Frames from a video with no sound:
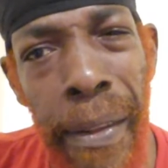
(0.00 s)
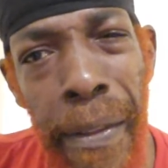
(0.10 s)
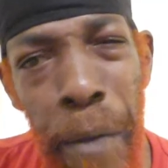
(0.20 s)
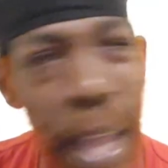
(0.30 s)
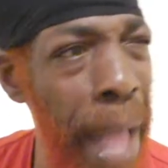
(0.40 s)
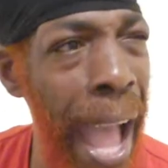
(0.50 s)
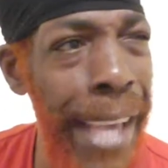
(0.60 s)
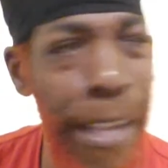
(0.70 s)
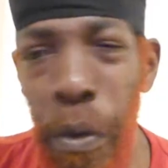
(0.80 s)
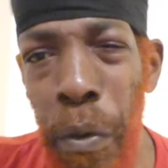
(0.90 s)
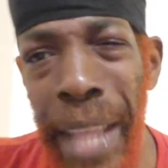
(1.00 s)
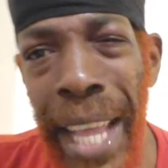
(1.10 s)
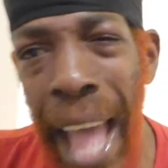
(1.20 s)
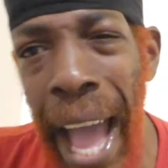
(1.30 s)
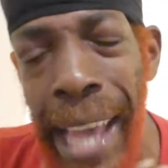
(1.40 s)
When I know
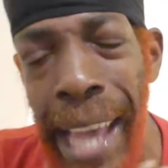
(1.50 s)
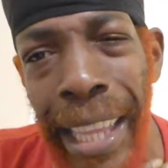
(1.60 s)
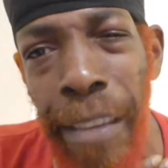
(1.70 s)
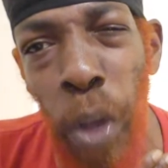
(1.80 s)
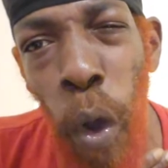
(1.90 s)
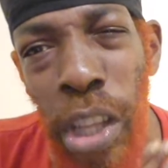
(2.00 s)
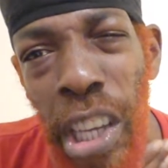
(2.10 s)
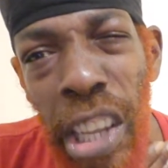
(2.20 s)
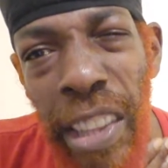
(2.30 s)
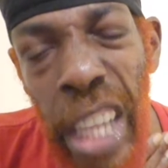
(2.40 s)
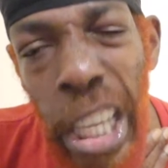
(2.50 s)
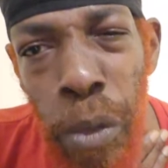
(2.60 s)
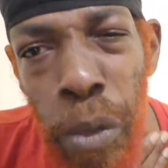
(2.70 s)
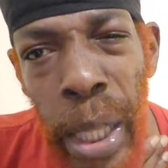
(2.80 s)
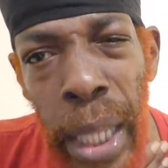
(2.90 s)
that I live on
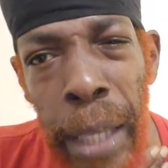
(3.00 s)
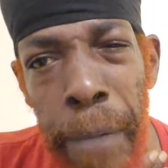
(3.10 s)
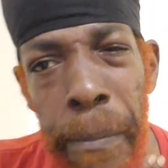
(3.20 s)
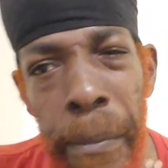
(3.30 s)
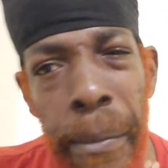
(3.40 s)
continuously.